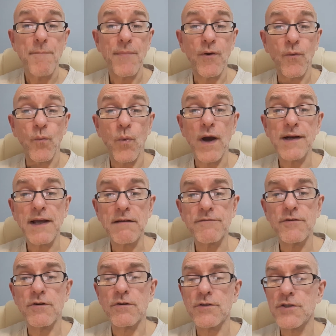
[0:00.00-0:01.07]
but 1
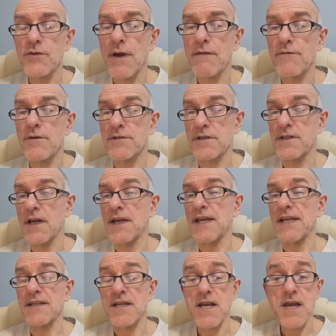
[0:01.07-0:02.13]
advert or 2 adverts a day
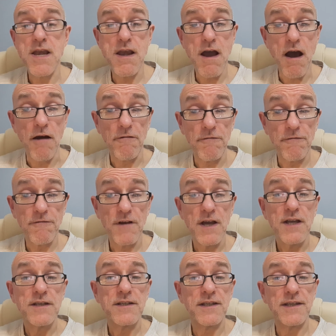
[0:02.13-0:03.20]
is enough
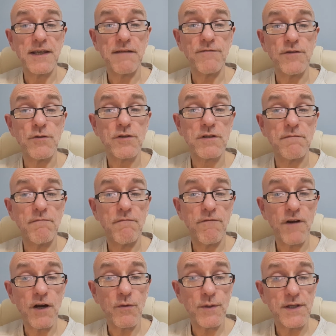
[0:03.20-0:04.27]
to give you some
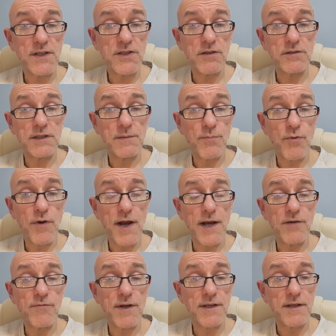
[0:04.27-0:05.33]
very solid
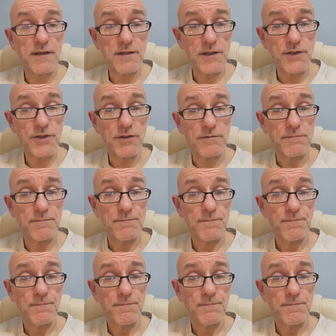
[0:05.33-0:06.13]
brand recognition.